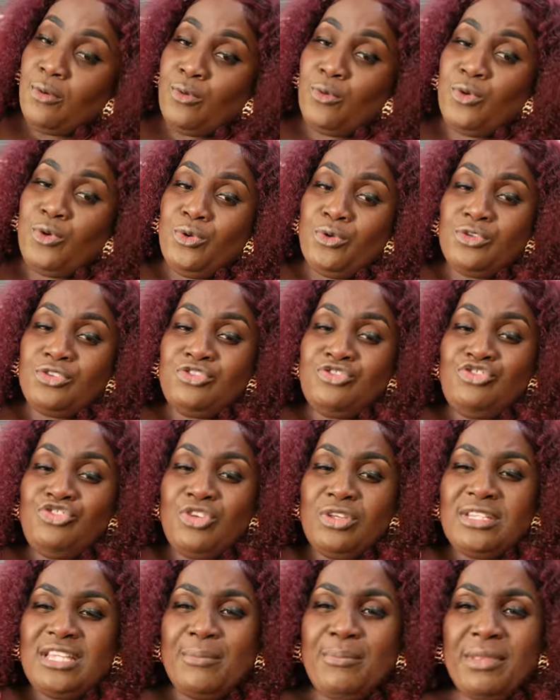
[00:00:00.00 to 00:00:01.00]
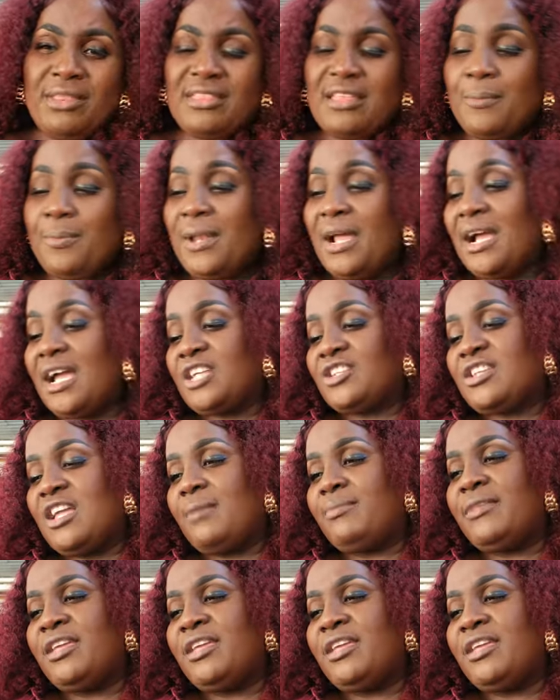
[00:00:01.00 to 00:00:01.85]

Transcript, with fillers: You know, let me say shot,